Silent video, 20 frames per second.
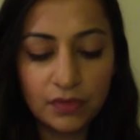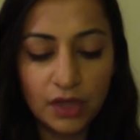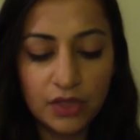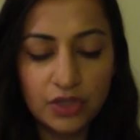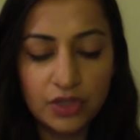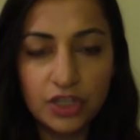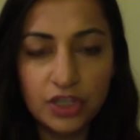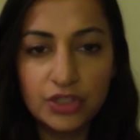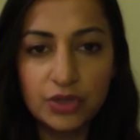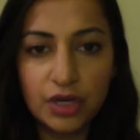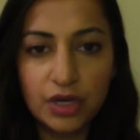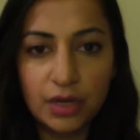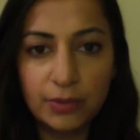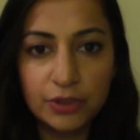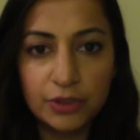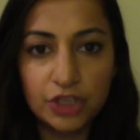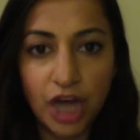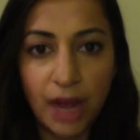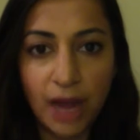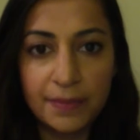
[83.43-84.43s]
So I do a couple
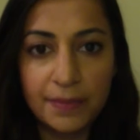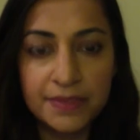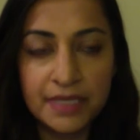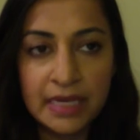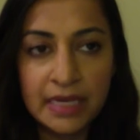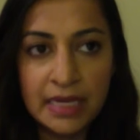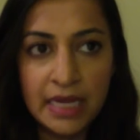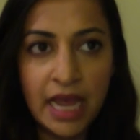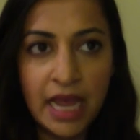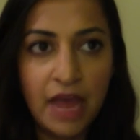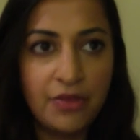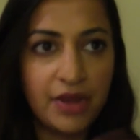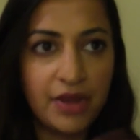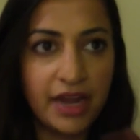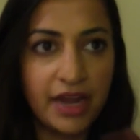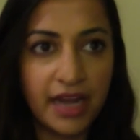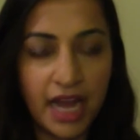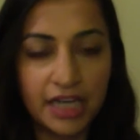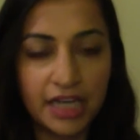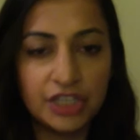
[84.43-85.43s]
drops, and then
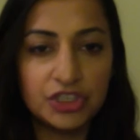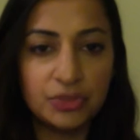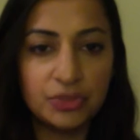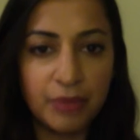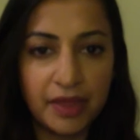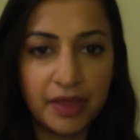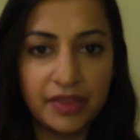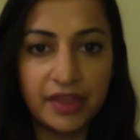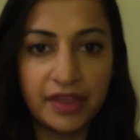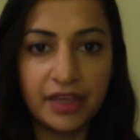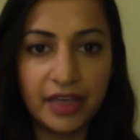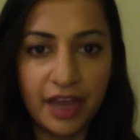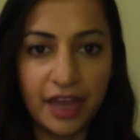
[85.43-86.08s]
I kind of do my thing,